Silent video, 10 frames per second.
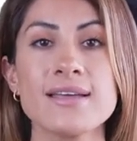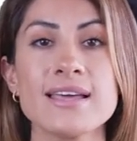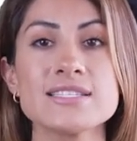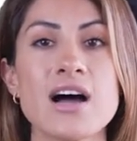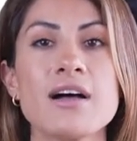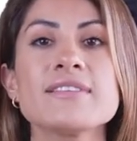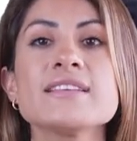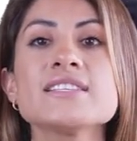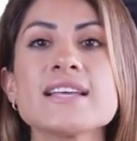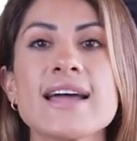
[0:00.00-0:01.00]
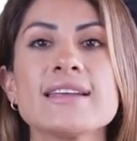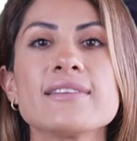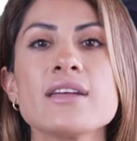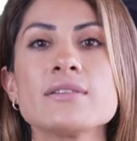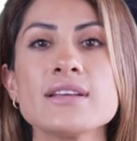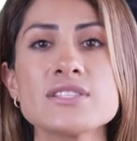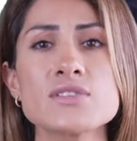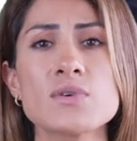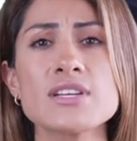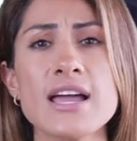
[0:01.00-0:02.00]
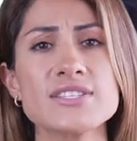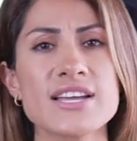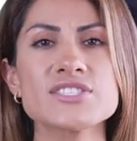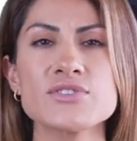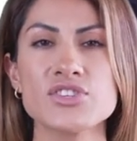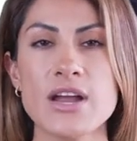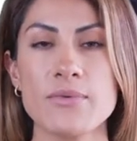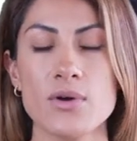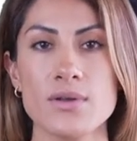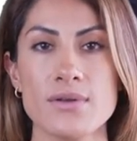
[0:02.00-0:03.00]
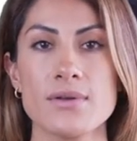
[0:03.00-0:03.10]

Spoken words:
it's often a sign of illness or digestive trouble.